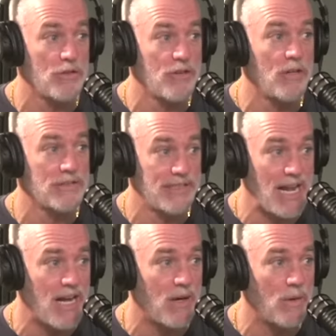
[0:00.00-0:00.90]
charts
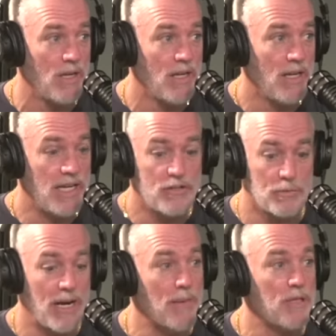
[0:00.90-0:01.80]
now, it's
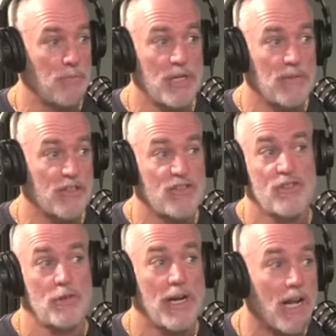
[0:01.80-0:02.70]
ramped pretty much
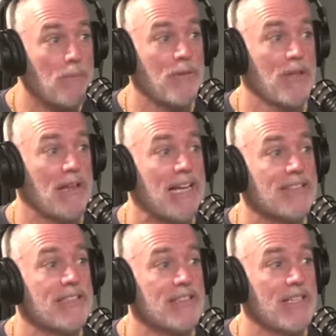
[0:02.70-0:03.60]
straight up for the
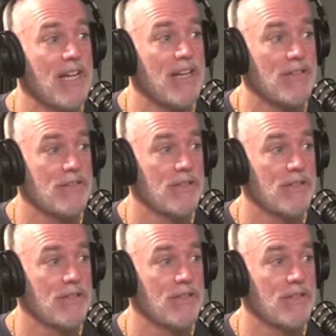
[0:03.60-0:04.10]
last 60 days.